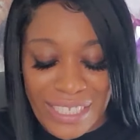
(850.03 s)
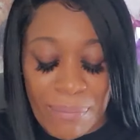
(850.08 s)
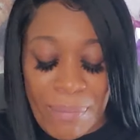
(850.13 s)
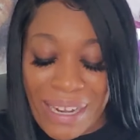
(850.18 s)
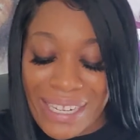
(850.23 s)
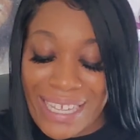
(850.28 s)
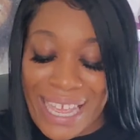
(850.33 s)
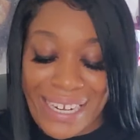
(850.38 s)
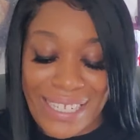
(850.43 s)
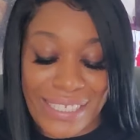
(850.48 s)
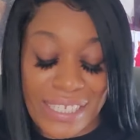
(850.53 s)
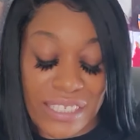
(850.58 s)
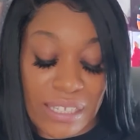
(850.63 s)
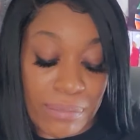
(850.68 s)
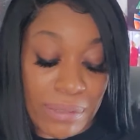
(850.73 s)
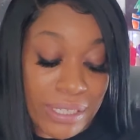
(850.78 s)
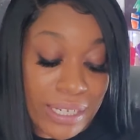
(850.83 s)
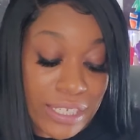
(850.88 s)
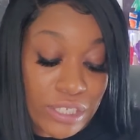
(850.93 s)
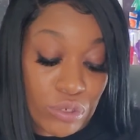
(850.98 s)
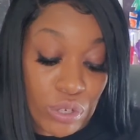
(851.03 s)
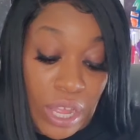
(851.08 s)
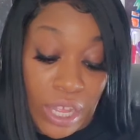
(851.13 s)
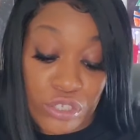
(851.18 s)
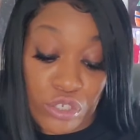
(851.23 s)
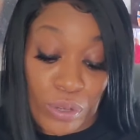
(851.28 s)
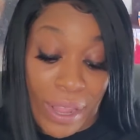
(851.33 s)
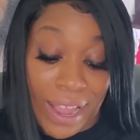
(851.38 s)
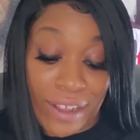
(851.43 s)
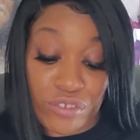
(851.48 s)
Somebody got into something that's
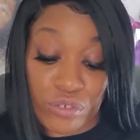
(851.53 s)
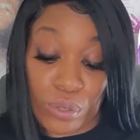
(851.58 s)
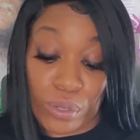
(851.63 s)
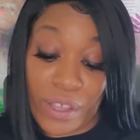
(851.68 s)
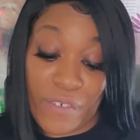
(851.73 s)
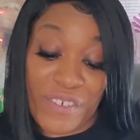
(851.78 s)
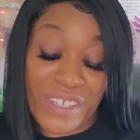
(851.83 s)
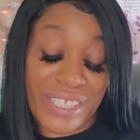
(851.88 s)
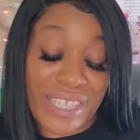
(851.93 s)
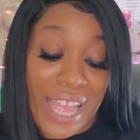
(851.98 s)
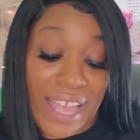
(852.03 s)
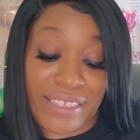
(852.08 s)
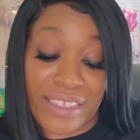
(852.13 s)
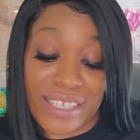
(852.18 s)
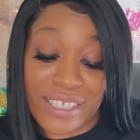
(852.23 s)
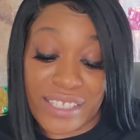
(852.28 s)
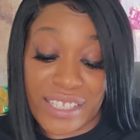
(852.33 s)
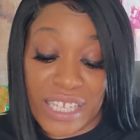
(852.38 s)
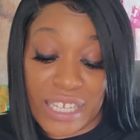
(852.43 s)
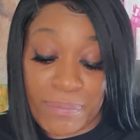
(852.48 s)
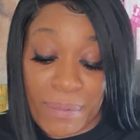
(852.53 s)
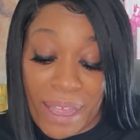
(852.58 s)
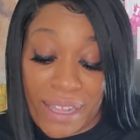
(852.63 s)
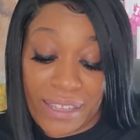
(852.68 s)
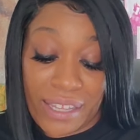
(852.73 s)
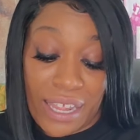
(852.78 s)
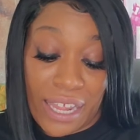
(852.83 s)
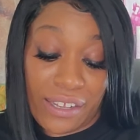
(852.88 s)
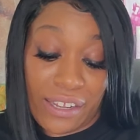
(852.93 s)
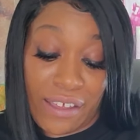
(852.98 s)
contractual. If it's not this deep, I, I
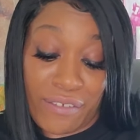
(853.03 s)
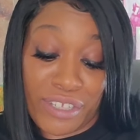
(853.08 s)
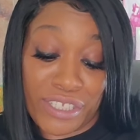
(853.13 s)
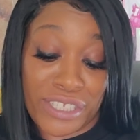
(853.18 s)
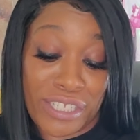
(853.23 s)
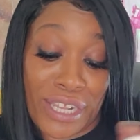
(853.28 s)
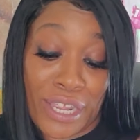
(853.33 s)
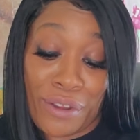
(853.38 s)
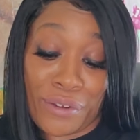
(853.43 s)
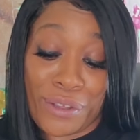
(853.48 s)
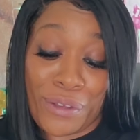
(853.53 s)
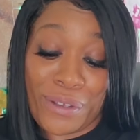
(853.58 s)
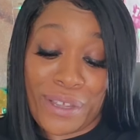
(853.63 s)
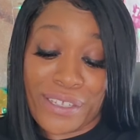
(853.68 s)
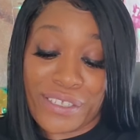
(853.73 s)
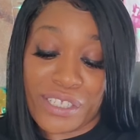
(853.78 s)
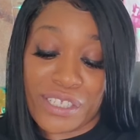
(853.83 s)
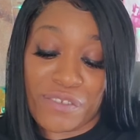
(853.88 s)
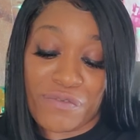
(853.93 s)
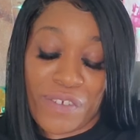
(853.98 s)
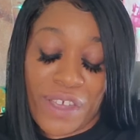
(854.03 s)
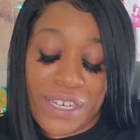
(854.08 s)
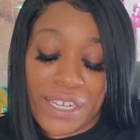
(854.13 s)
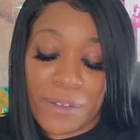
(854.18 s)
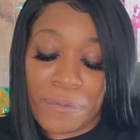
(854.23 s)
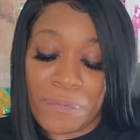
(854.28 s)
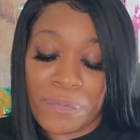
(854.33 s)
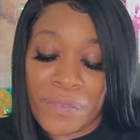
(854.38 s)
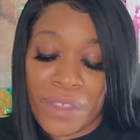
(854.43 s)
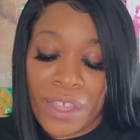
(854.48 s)
love the scenario because it's
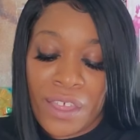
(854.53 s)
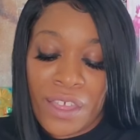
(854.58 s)
funny.